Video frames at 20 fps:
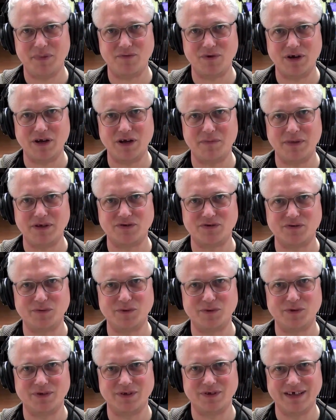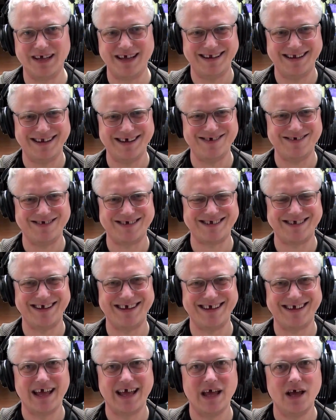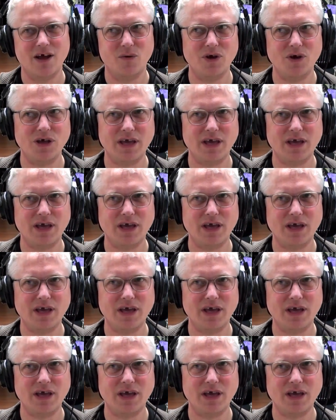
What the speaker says: And I was like, "Okay, well, you do the dark